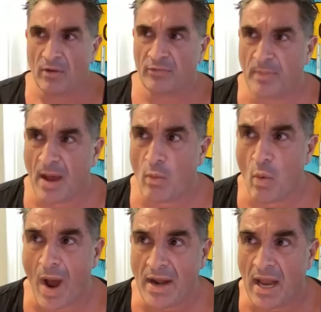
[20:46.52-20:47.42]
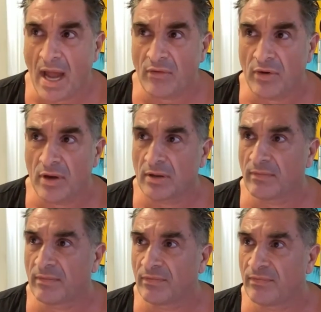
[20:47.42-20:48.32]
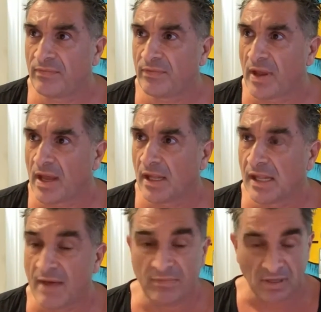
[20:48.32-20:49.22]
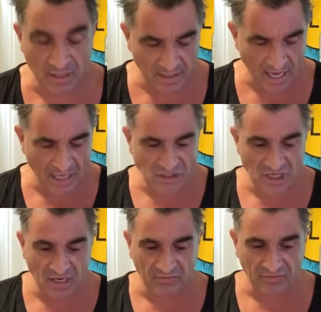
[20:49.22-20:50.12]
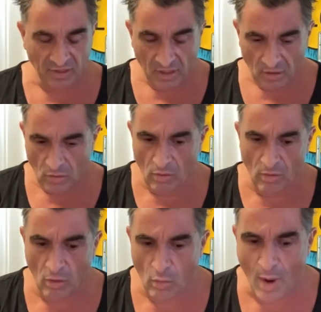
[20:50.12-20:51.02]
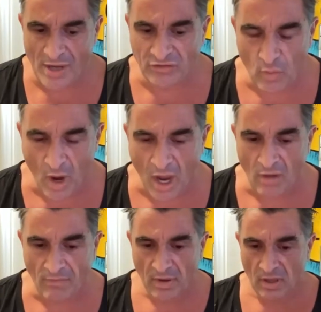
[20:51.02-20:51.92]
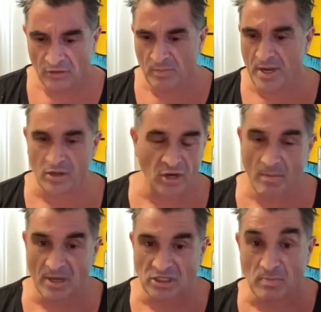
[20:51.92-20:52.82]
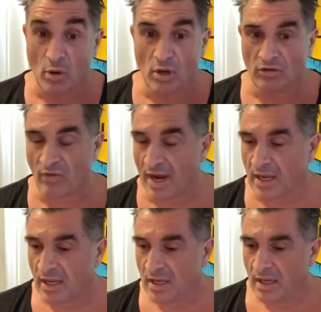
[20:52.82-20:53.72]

was about 111 kgs or 112, depending on how much milk I drank.